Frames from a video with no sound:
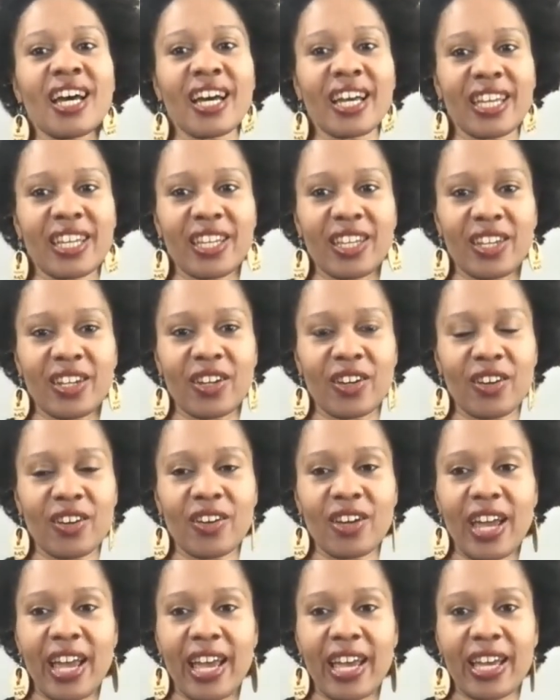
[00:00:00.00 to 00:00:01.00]
A
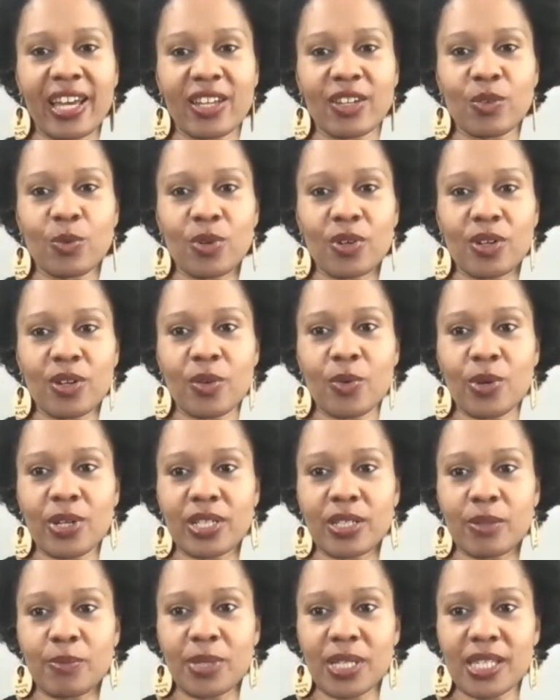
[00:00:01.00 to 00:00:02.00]
year. And we're
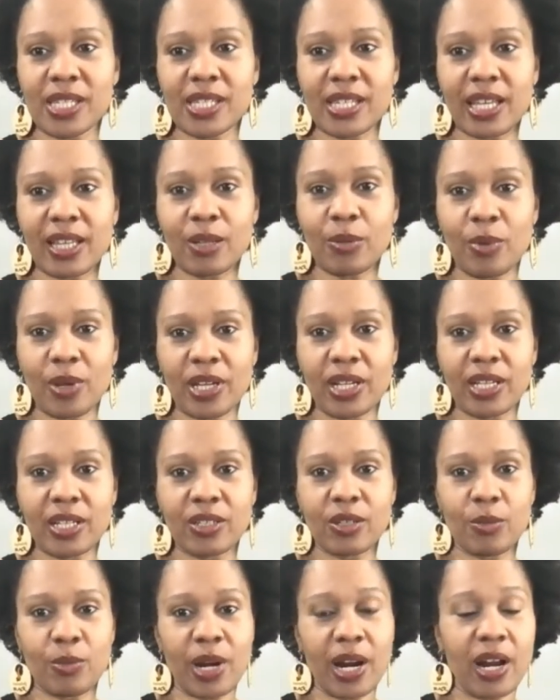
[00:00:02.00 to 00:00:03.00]
going to be celebrating
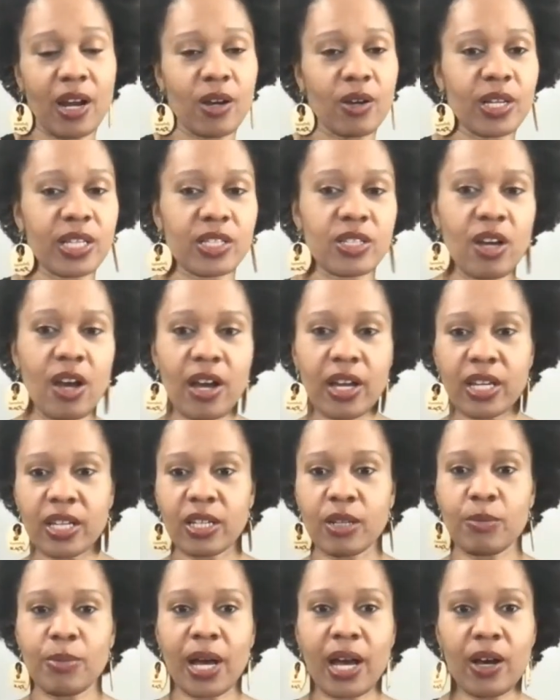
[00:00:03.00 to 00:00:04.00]
tomorrow and
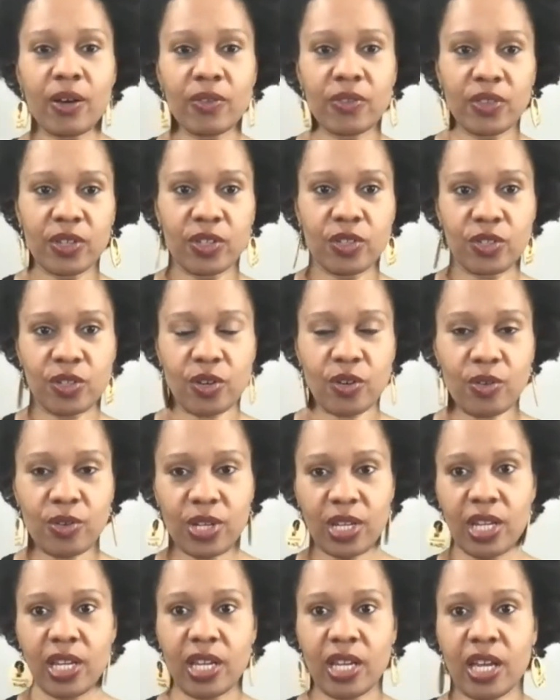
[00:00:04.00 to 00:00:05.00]
talking about the
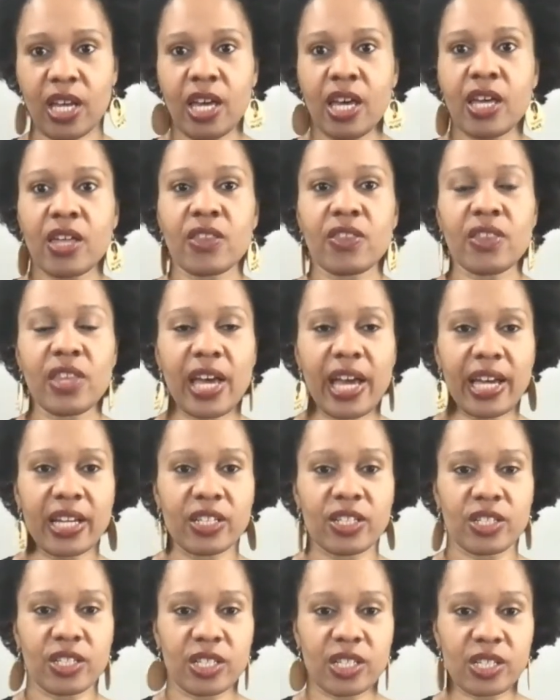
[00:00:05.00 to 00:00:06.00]
journey
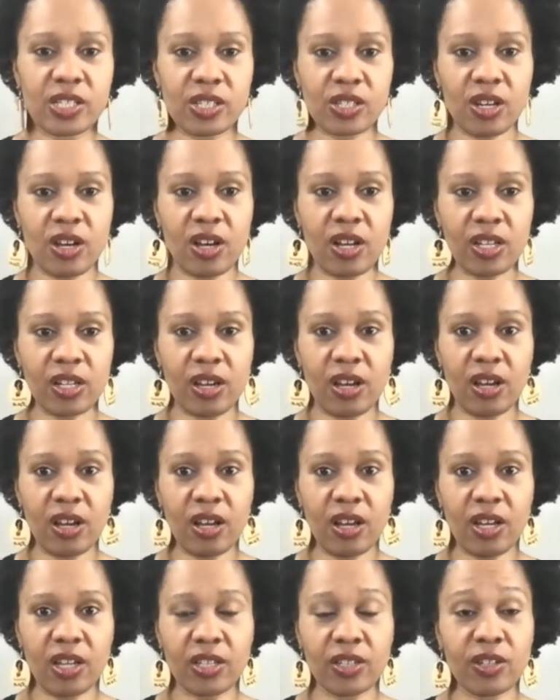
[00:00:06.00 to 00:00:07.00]
that she's gone
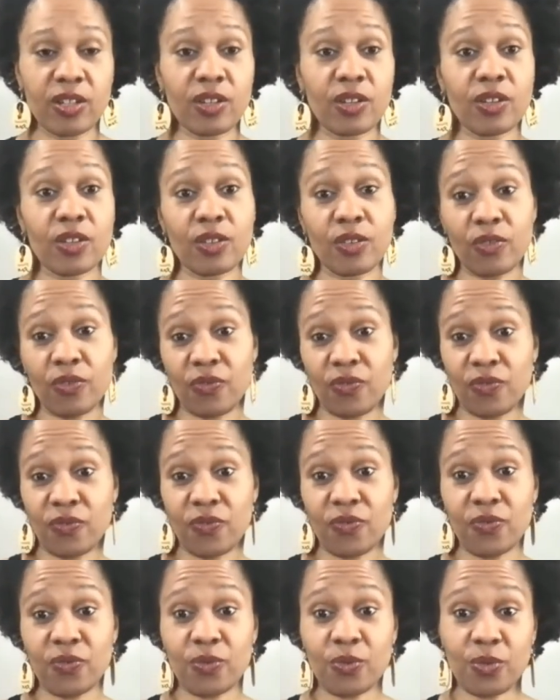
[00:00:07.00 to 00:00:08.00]
on
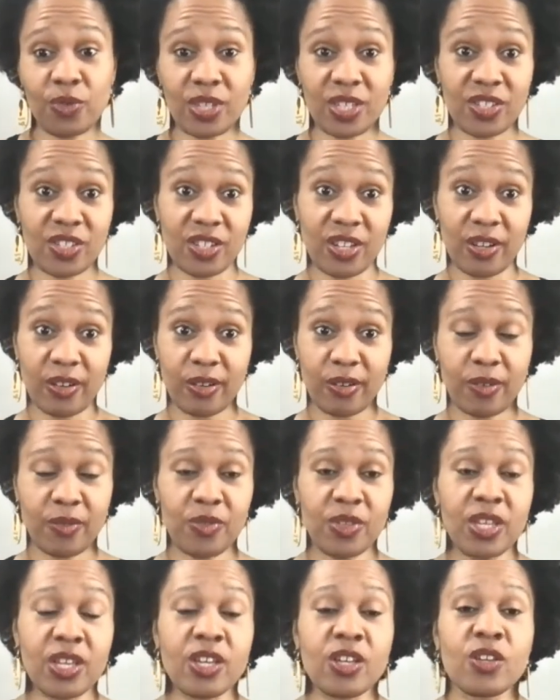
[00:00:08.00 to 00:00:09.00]
this year.
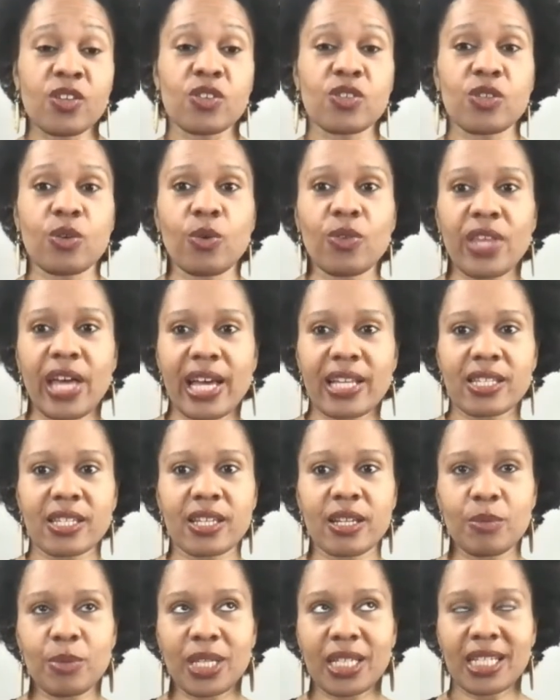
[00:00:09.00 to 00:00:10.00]
So that's
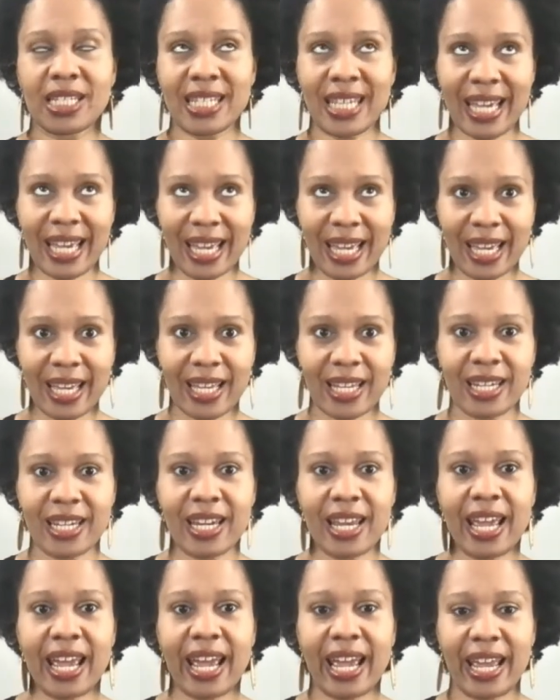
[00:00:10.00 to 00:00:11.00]
going to be
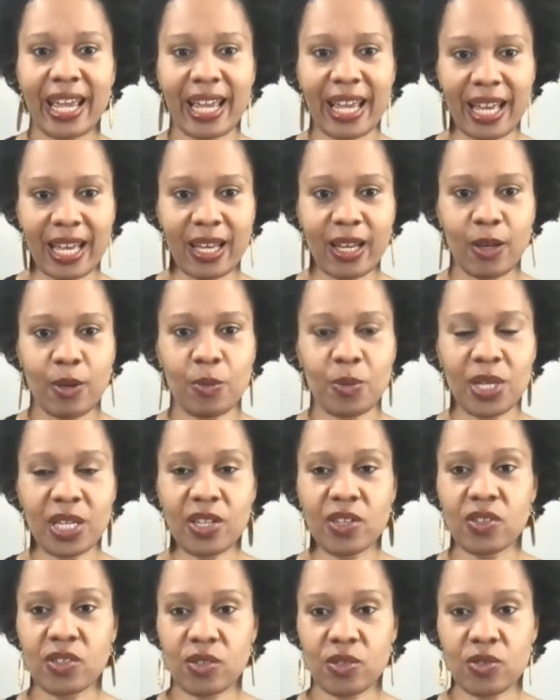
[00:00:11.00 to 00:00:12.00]
10 a.m.
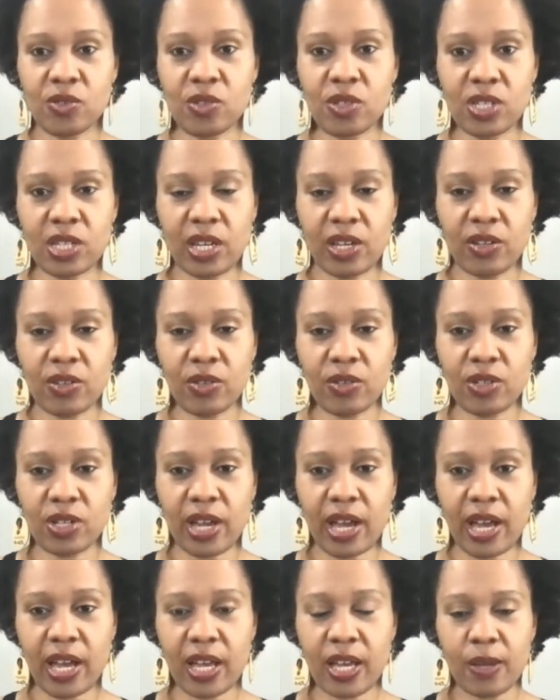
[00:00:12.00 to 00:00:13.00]
Eastern Standard
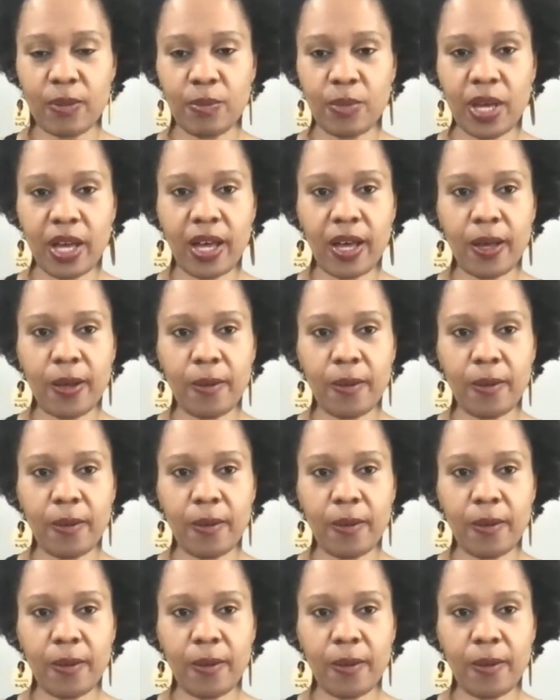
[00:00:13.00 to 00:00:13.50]
Time.